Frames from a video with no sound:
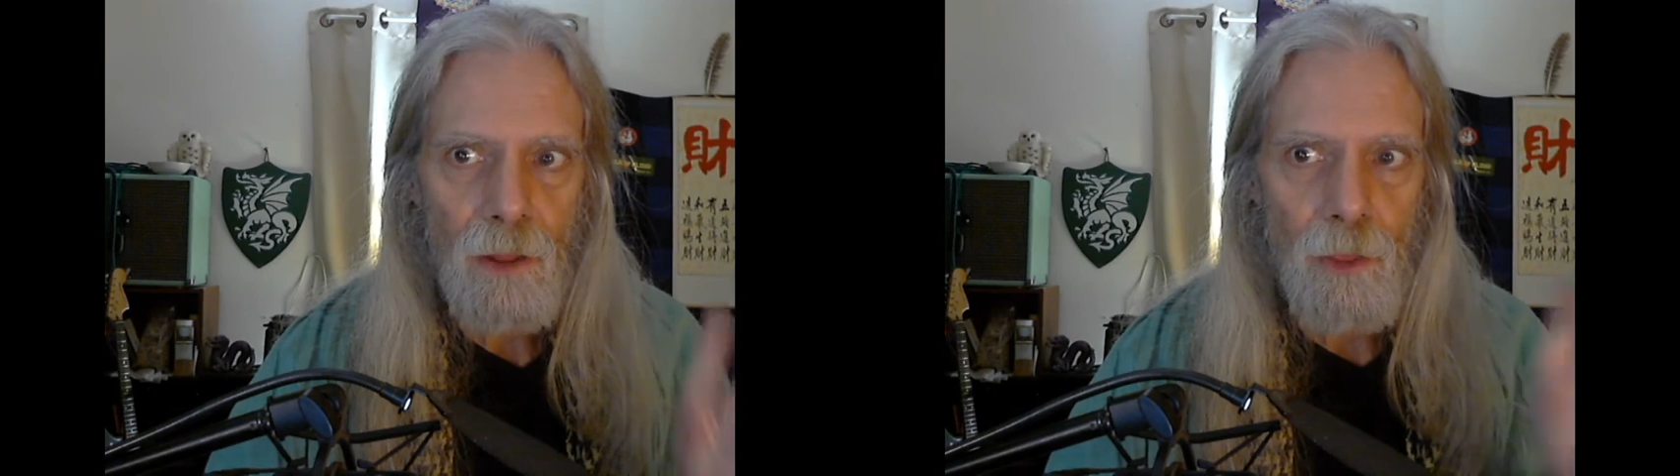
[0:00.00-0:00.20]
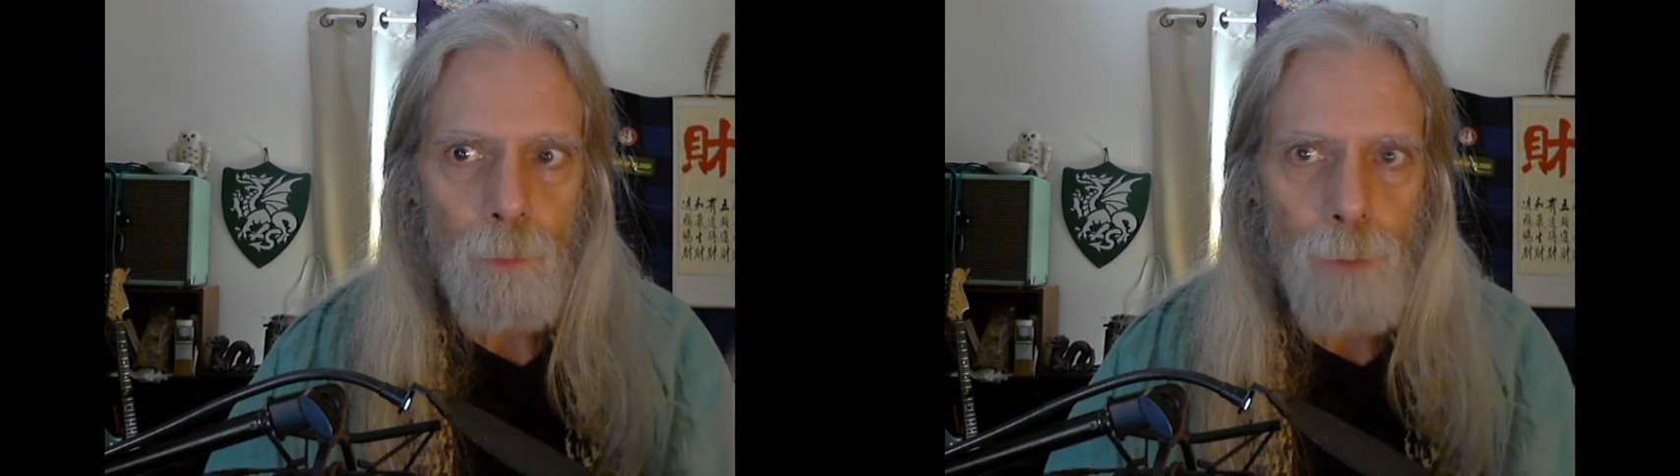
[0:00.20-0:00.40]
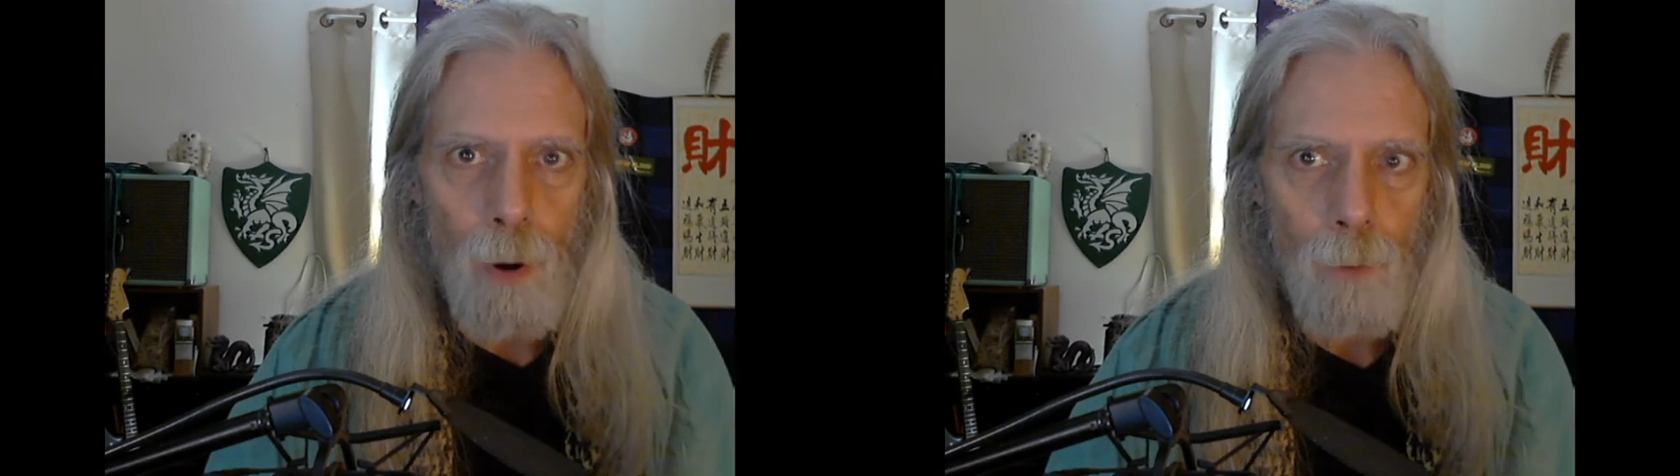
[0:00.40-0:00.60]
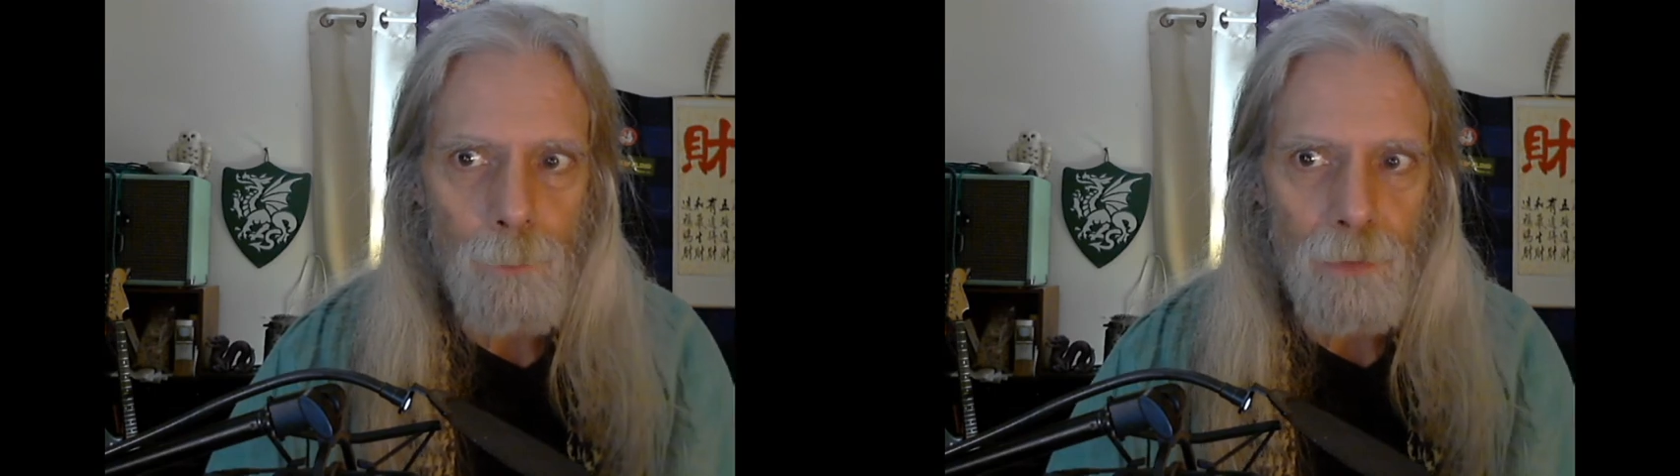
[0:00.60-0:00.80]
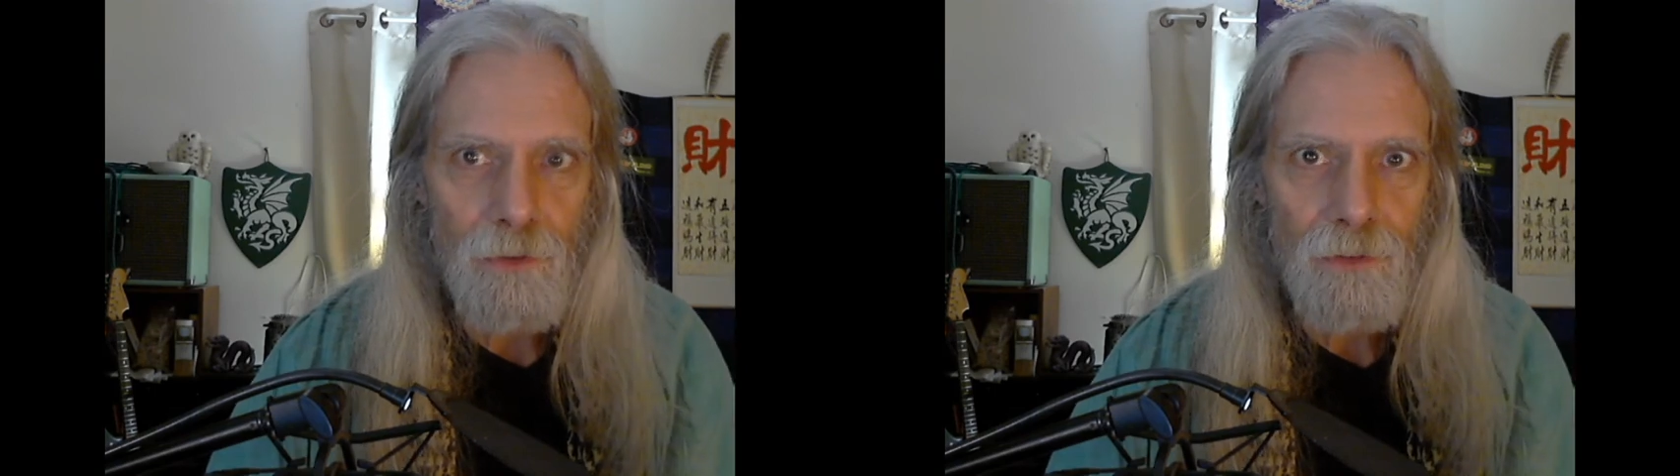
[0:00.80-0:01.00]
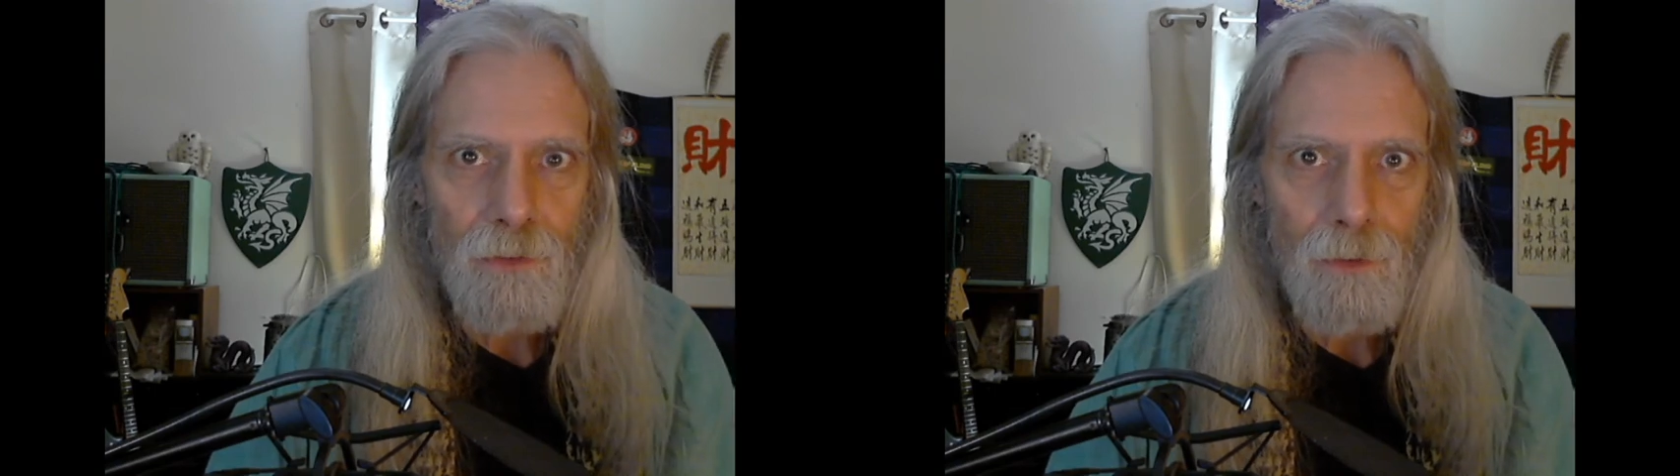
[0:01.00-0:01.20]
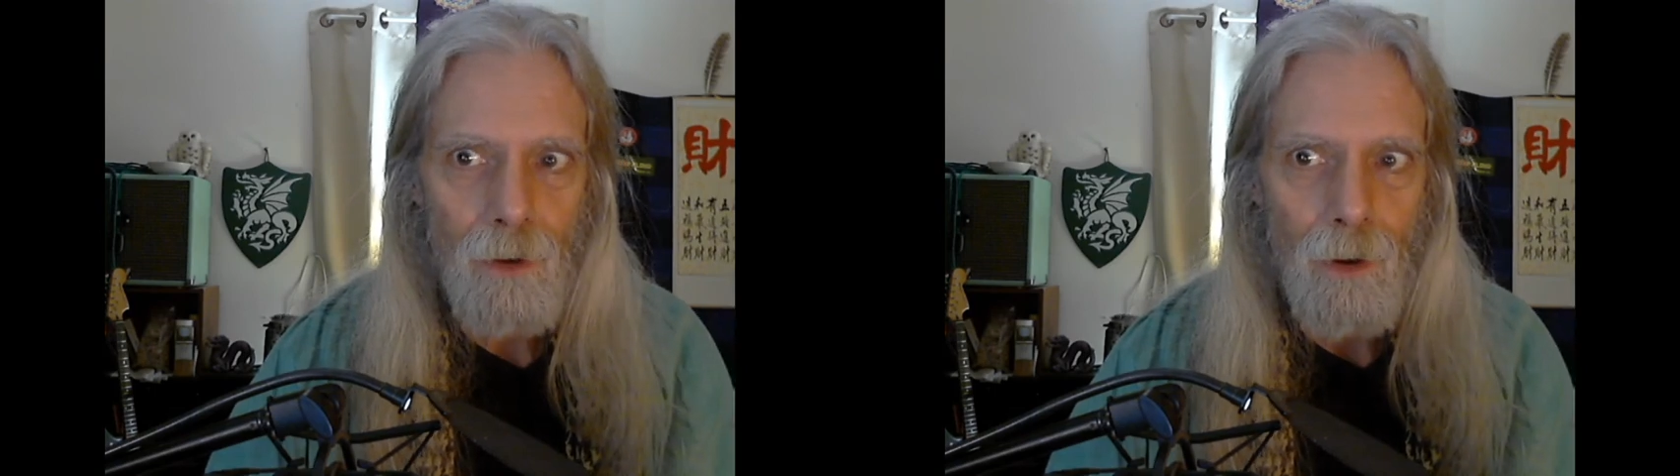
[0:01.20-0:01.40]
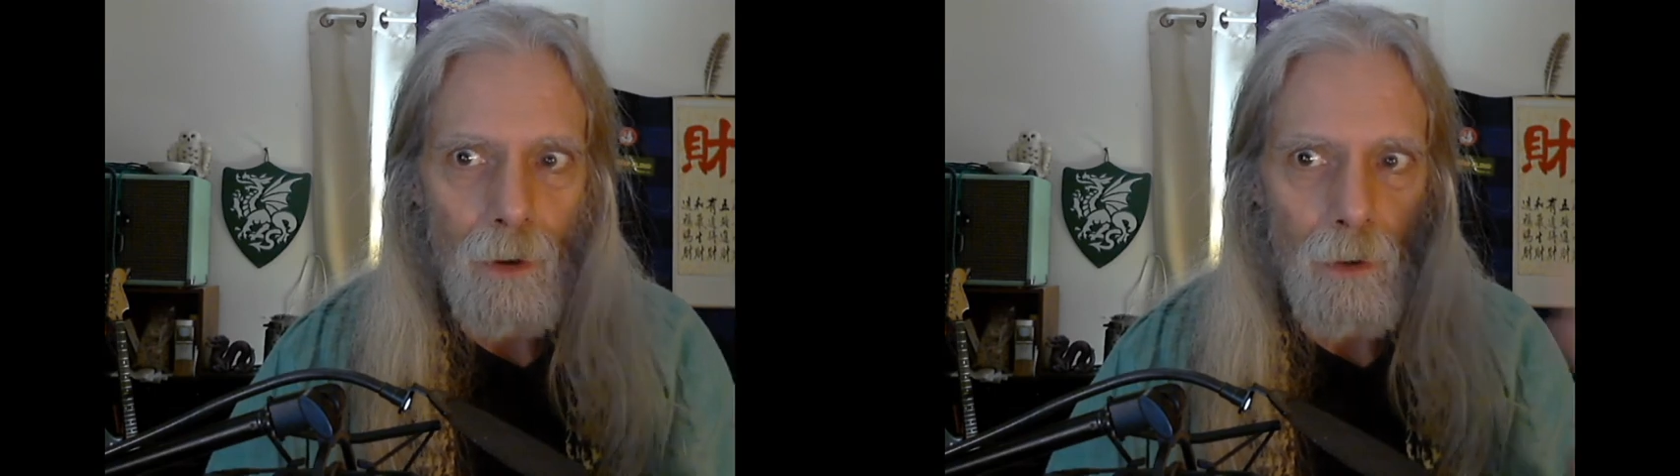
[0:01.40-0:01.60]
the purpose
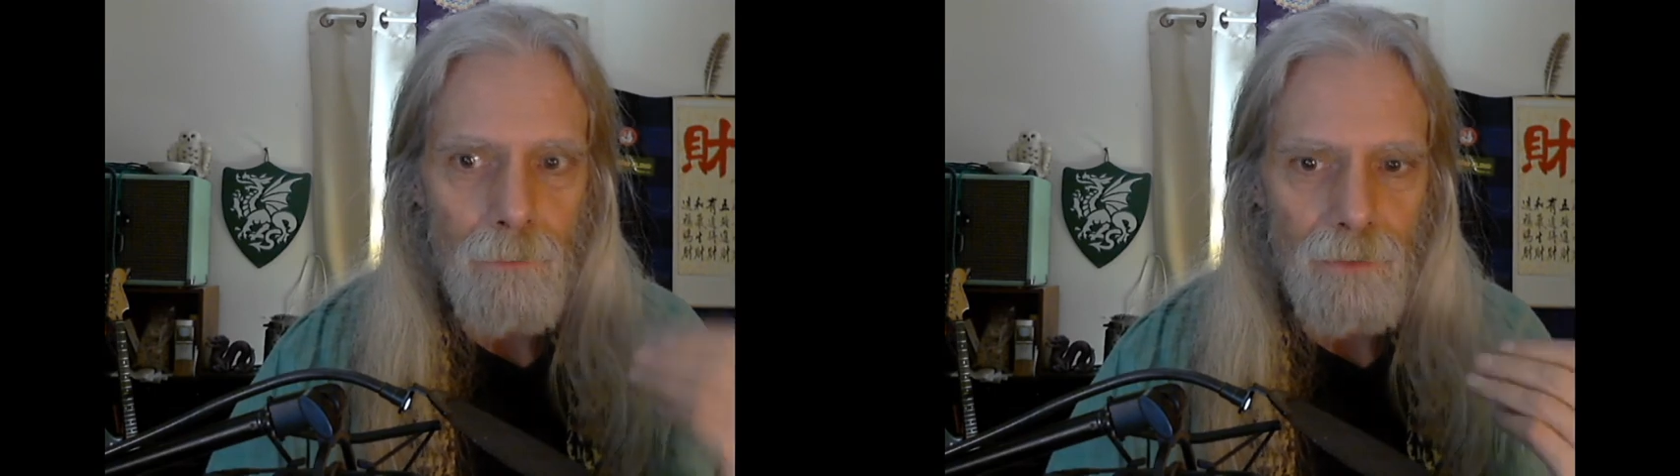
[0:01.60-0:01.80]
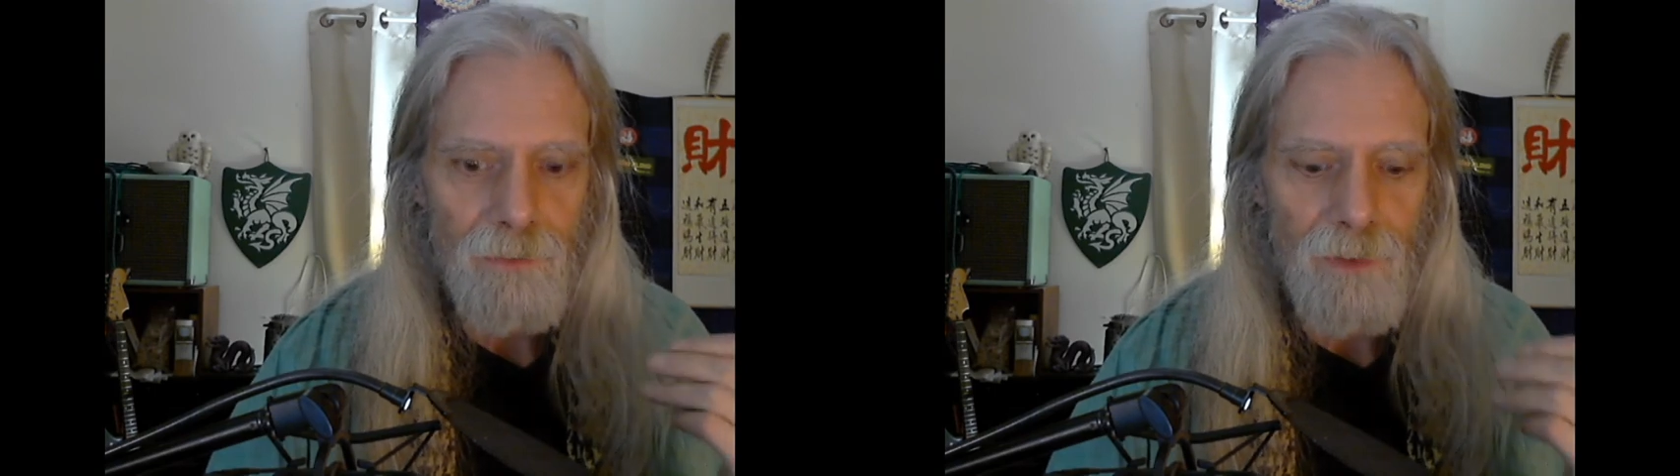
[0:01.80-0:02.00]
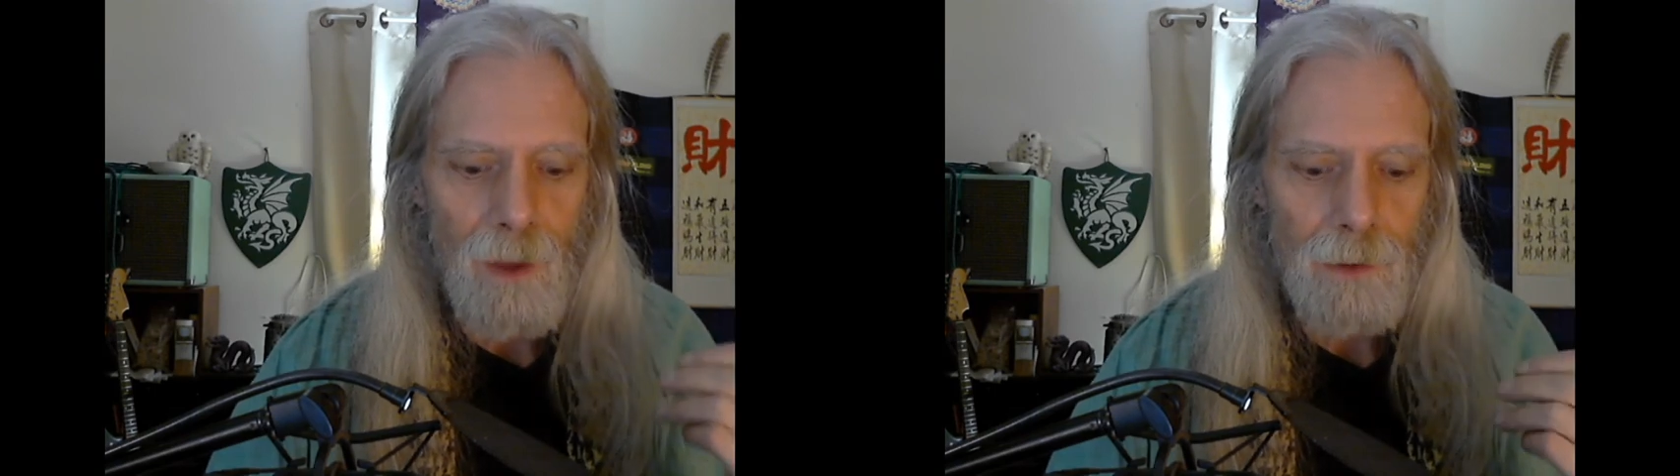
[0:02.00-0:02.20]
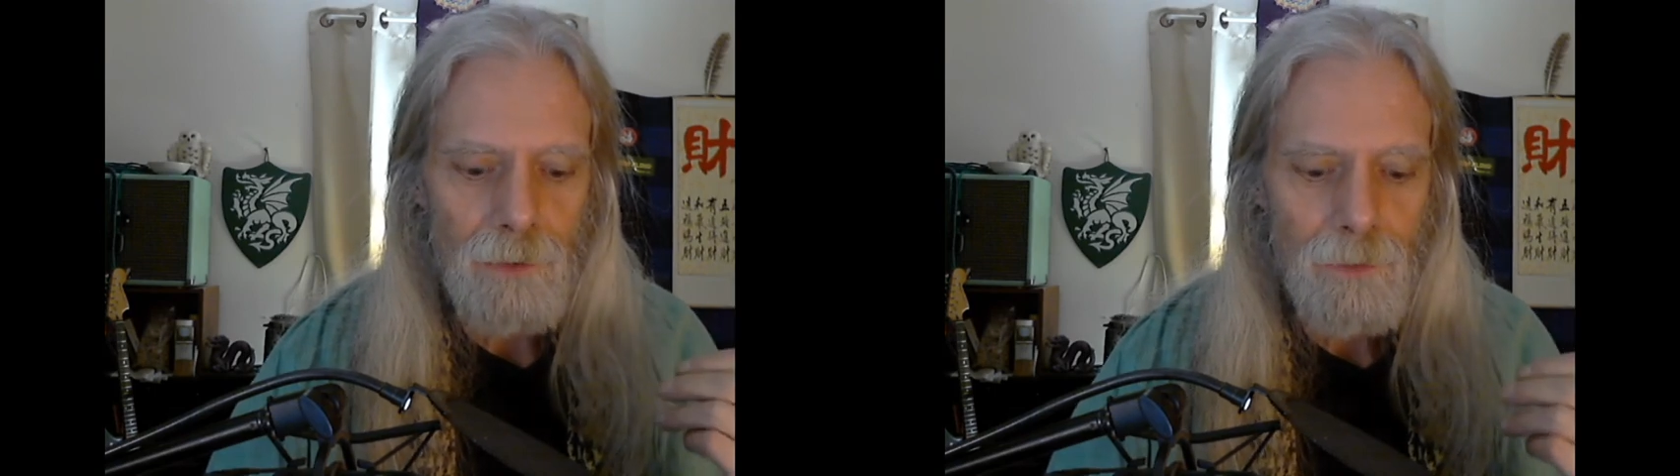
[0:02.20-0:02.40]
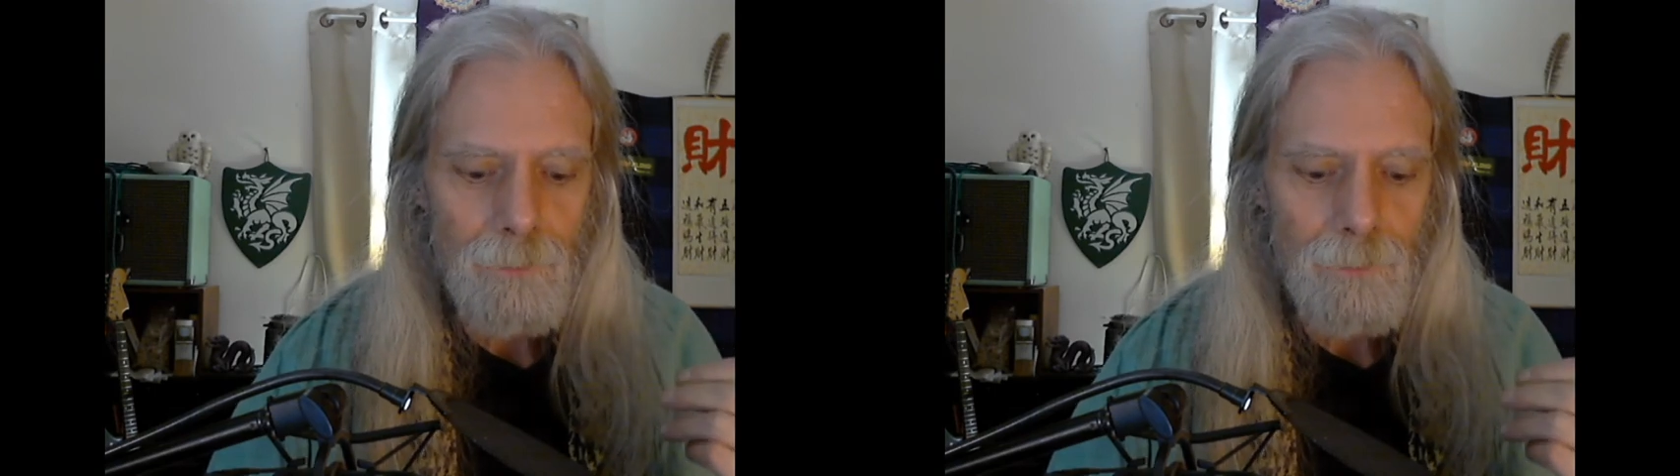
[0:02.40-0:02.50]
of the fangs.